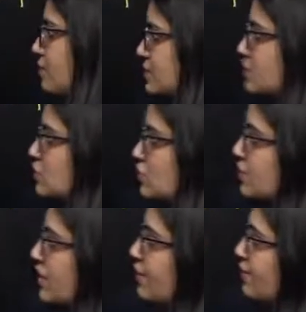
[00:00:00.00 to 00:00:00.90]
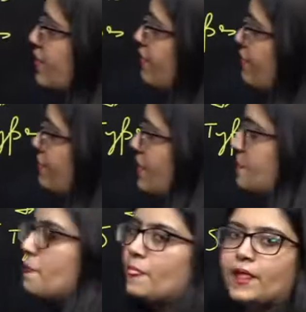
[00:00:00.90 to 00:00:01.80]
this much is clear for everyone.
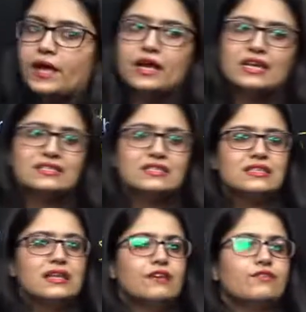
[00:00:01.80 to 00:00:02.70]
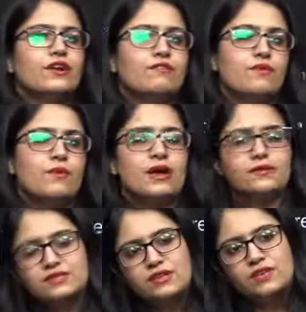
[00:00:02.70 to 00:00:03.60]
Is this clear for everyone?
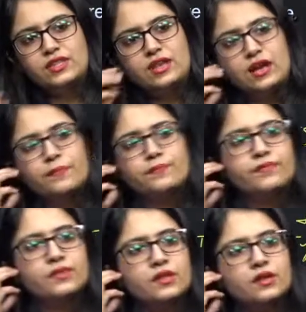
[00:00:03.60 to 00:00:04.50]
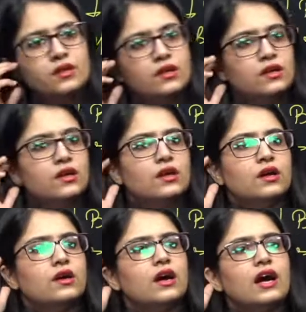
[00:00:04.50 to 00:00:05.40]
Savita,
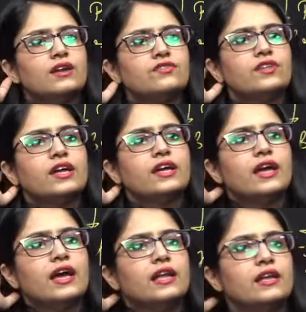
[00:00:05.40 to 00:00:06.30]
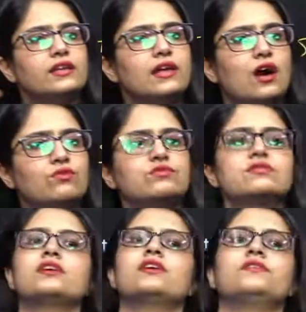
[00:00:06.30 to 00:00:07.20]
Karthik, any doubts
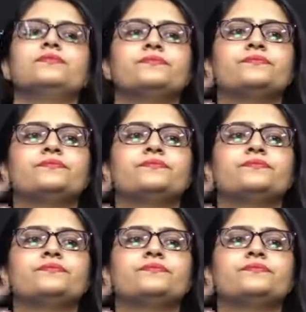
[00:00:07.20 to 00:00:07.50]
here?